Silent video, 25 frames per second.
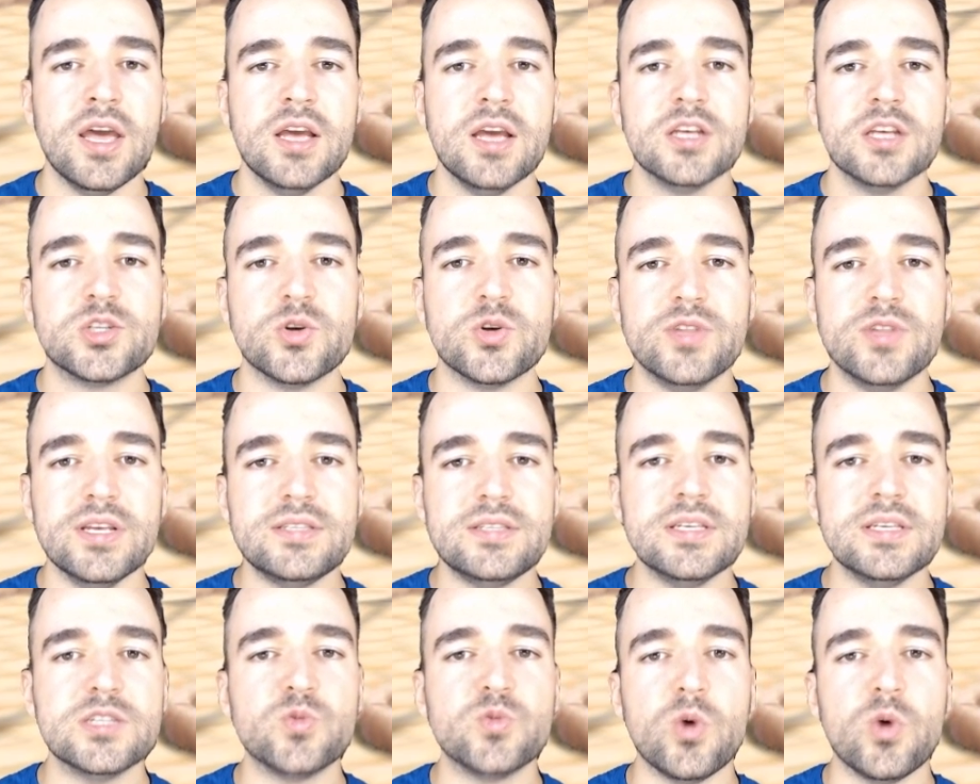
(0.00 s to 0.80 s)
So
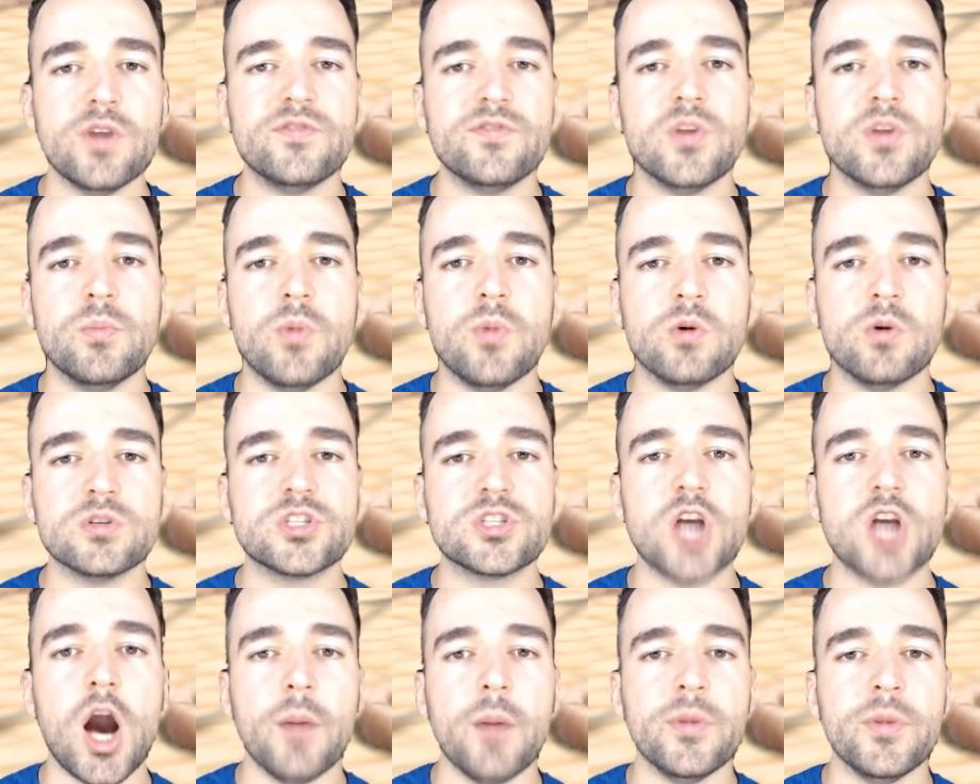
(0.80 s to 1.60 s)
this is one of the
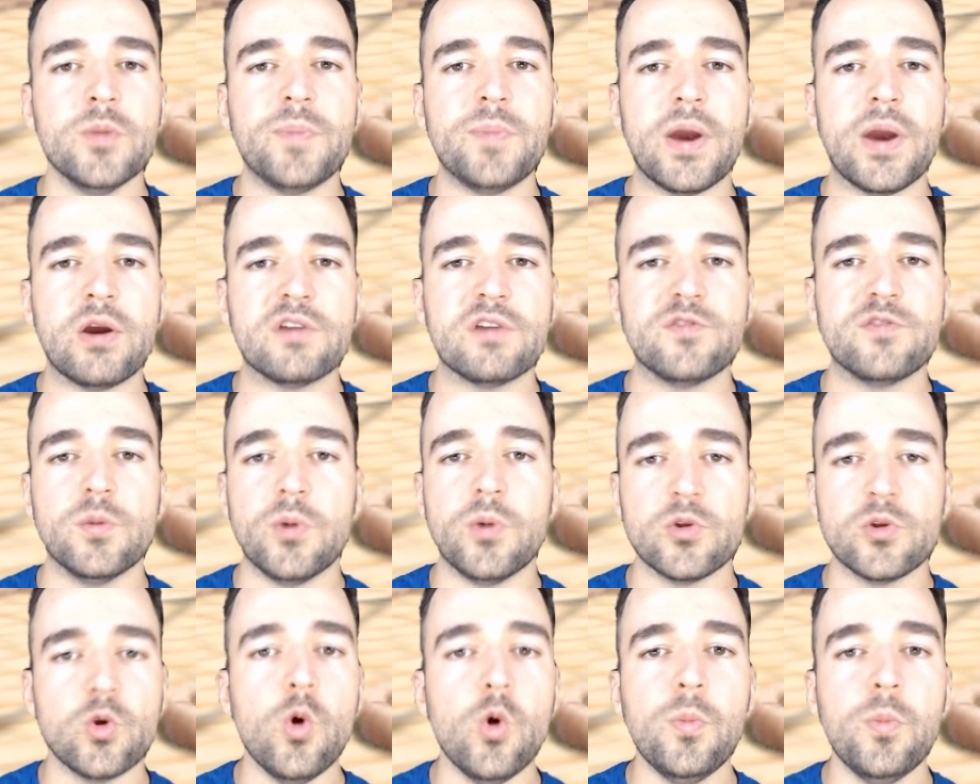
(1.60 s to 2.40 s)
most common pairing for
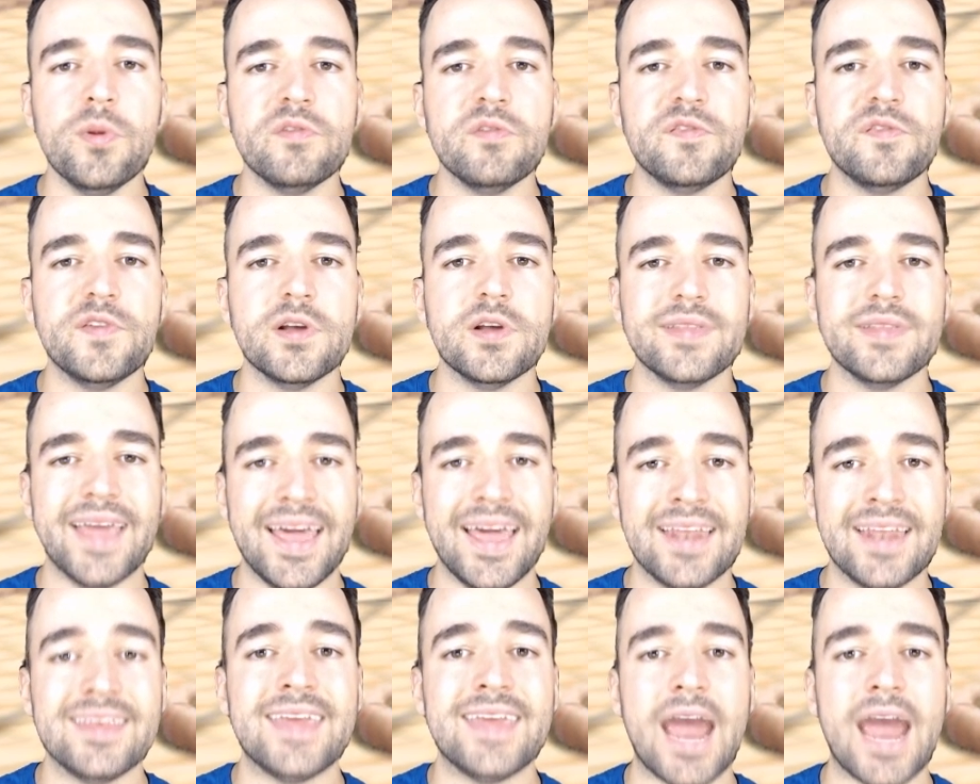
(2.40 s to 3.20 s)
both open field
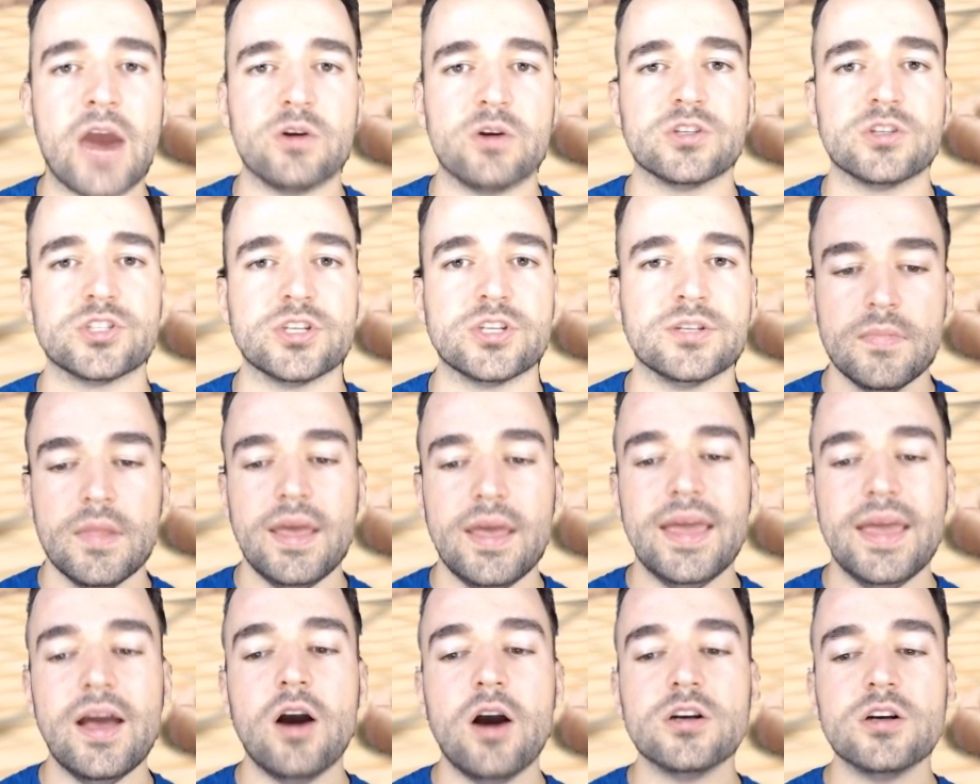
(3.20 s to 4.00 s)
and garrison.
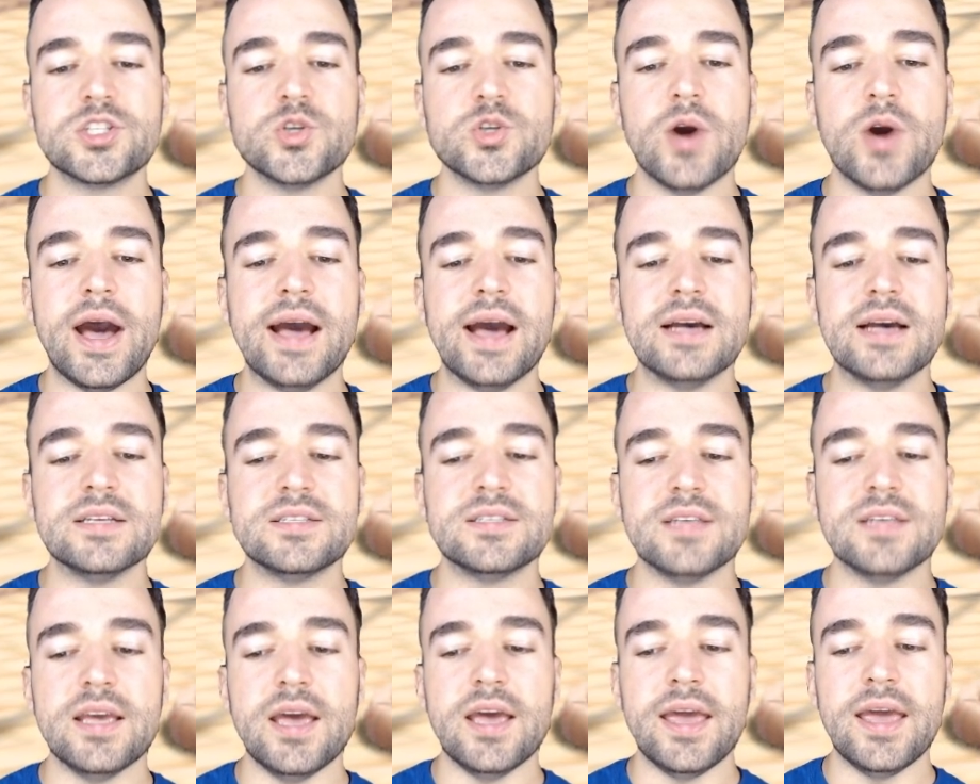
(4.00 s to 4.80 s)
It also
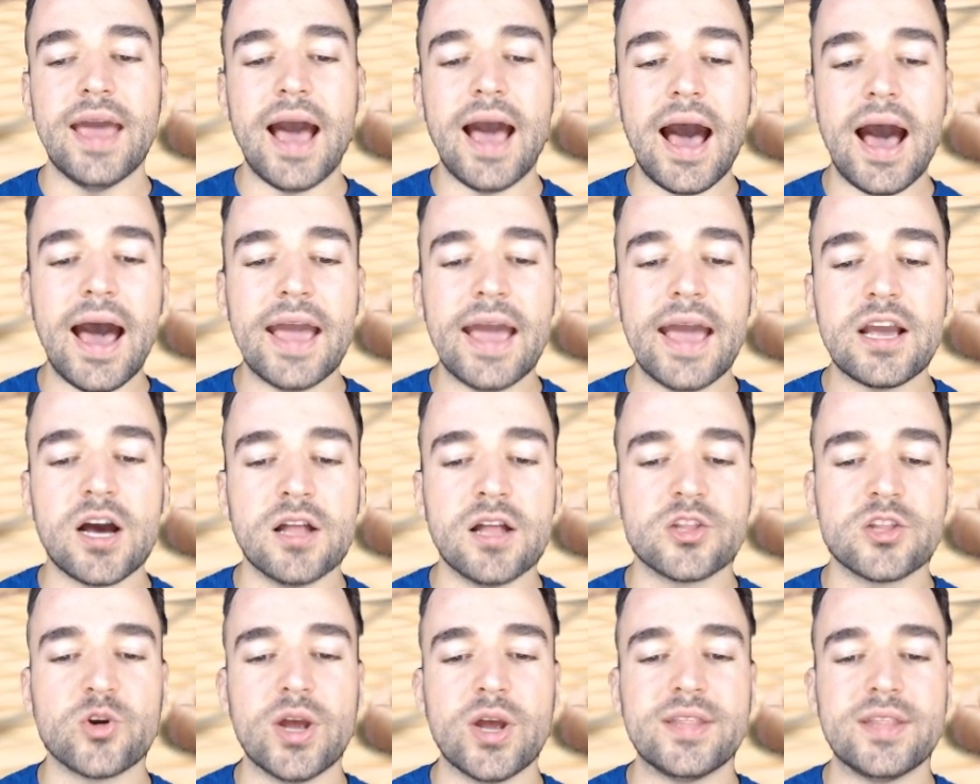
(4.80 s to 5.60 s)
has a high
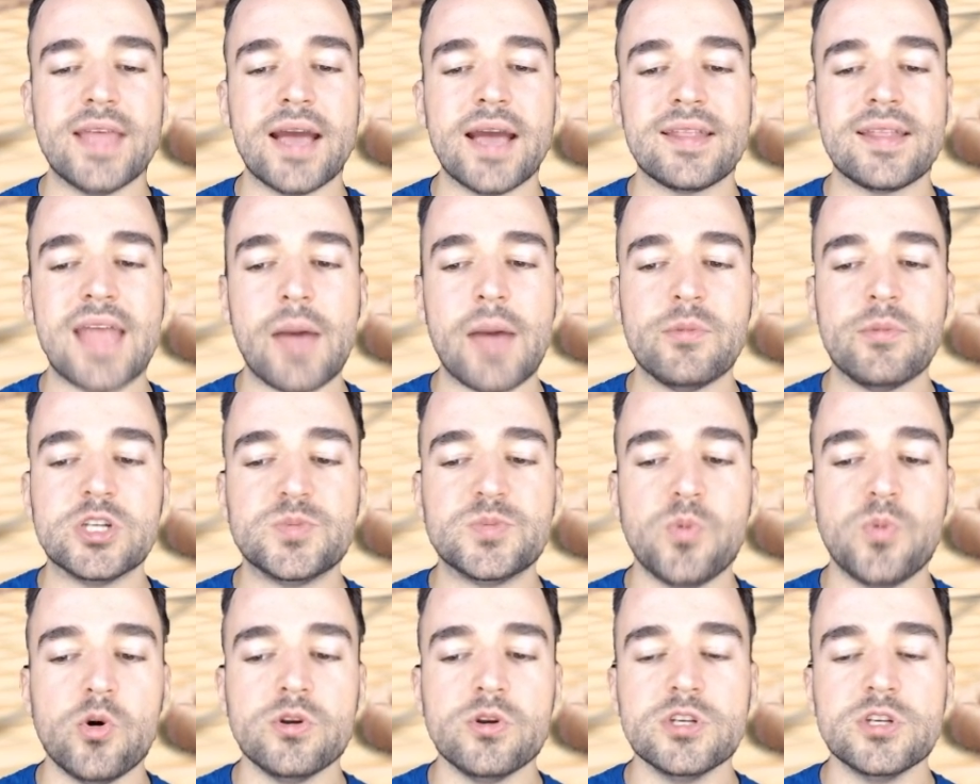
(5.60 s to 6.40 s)
counterattack
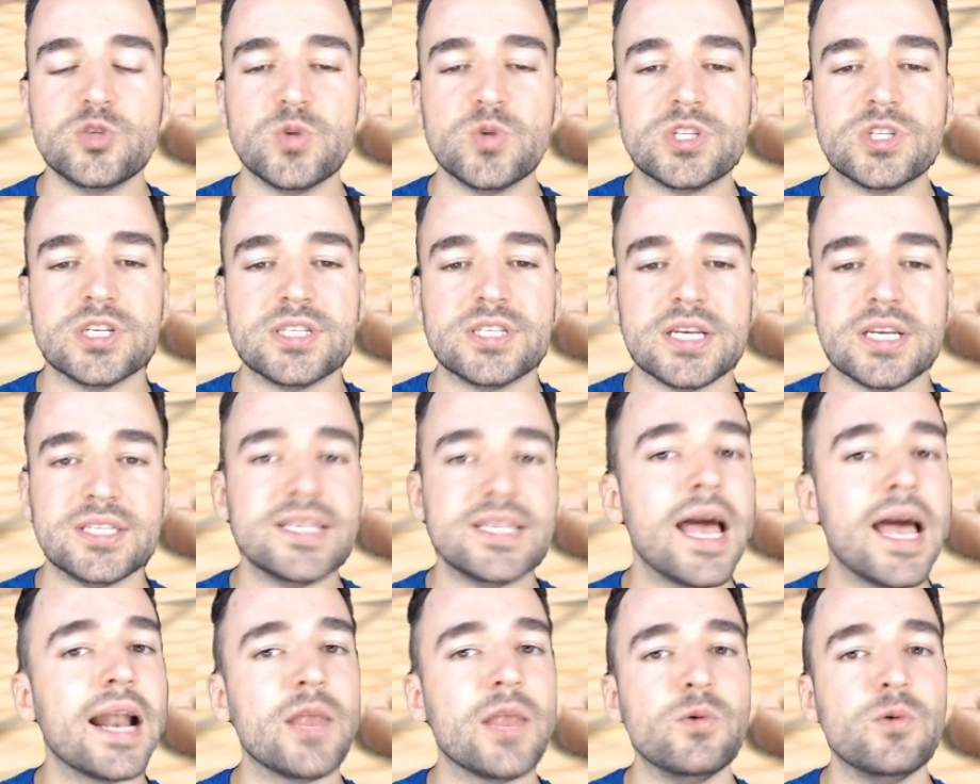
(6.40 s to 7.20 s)
damage bonus, which is
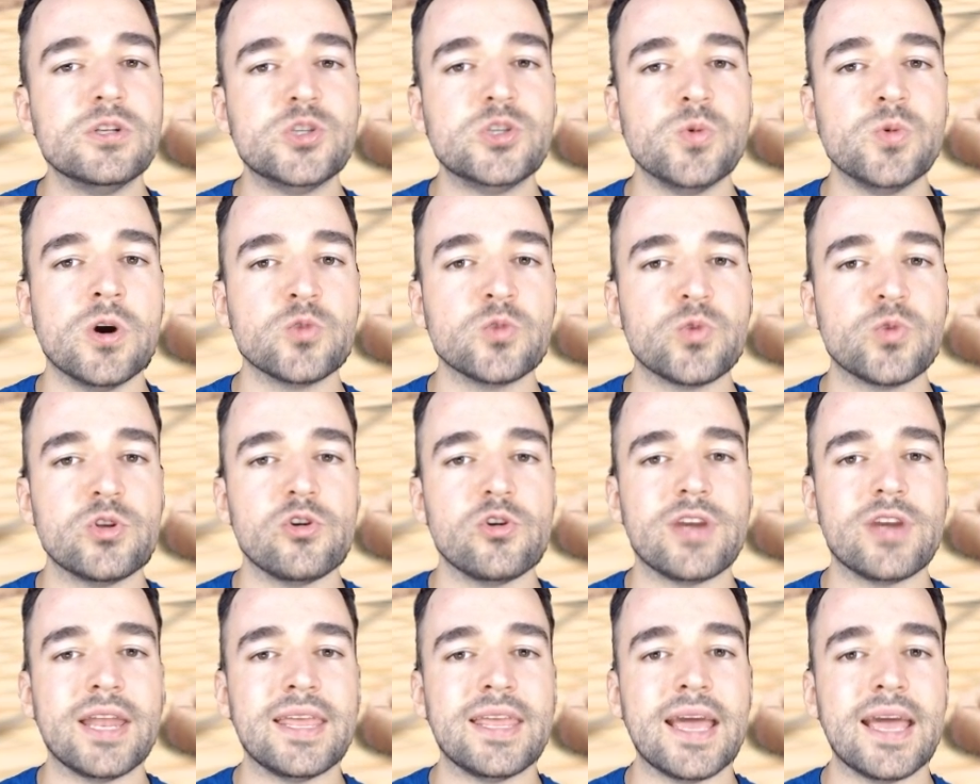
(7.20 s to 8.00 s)
exactly what you want when
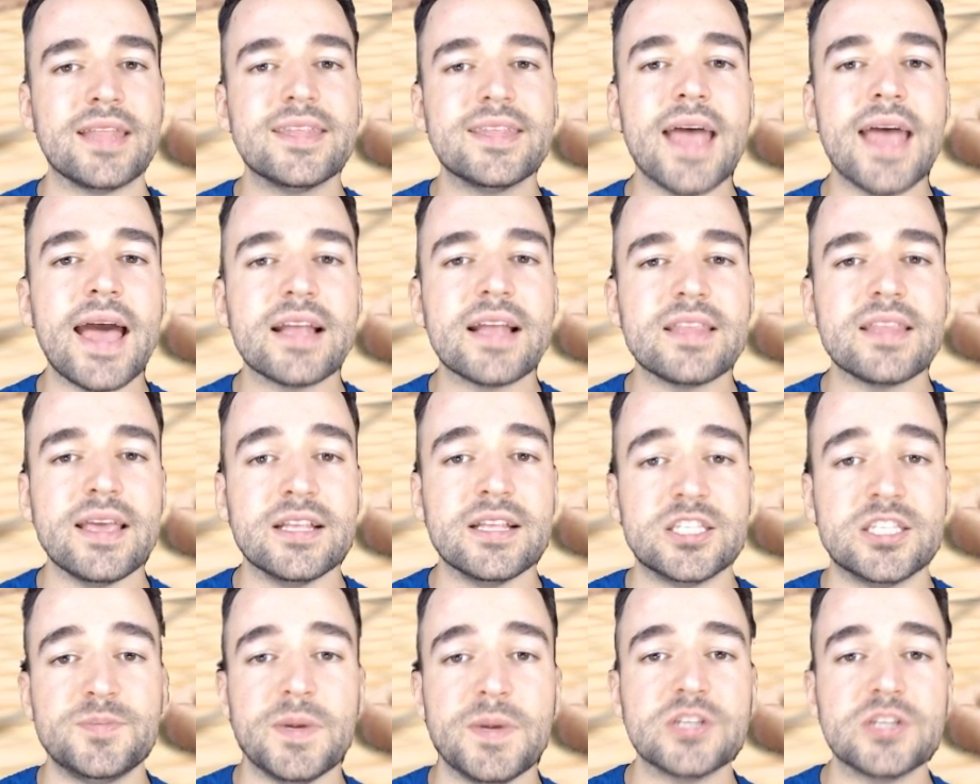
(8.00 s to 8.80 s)
you're getting attacked,
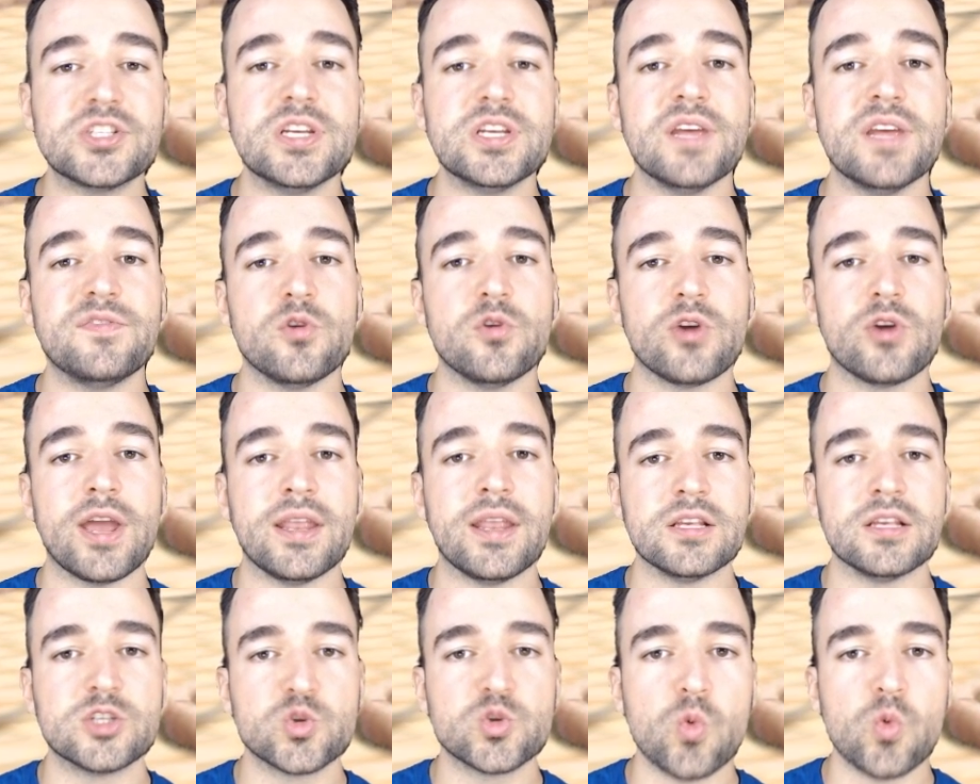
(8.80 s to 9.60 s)
especially if you're
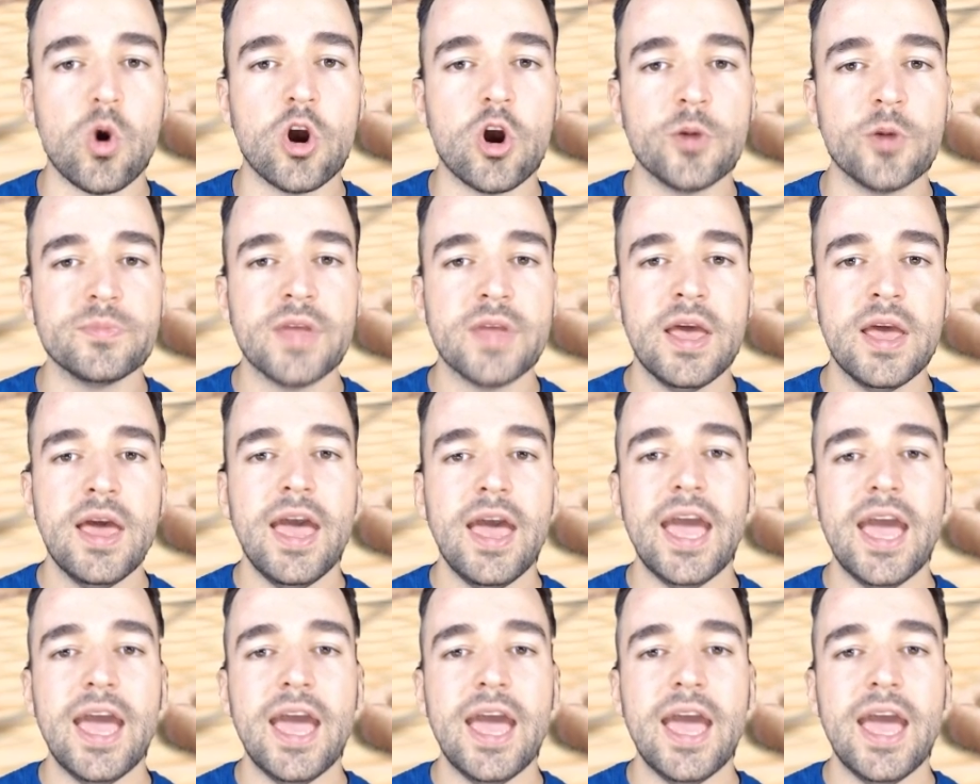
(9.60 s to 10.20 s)
getting swarmed.